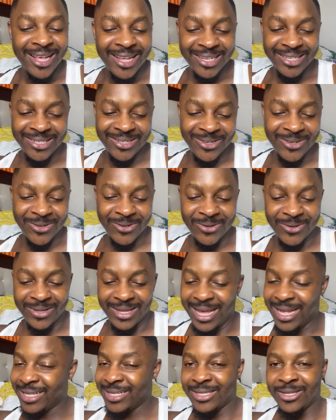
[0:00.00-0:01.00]
So
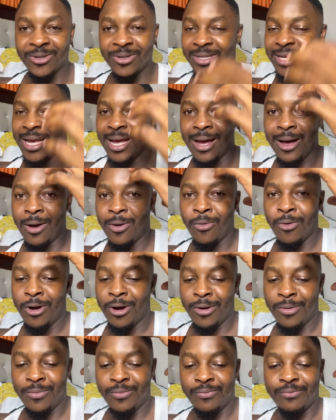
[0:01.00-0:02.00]
that's just
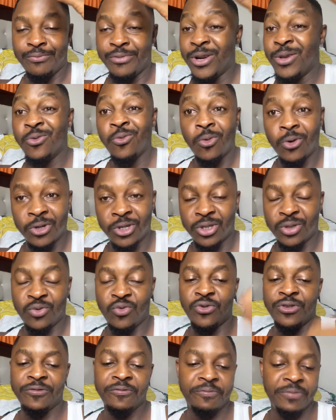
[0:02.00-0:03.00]
how
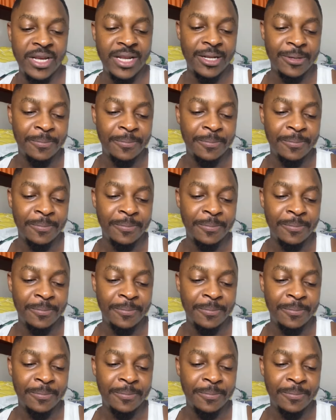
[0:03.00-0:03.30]
brainwashed we've been.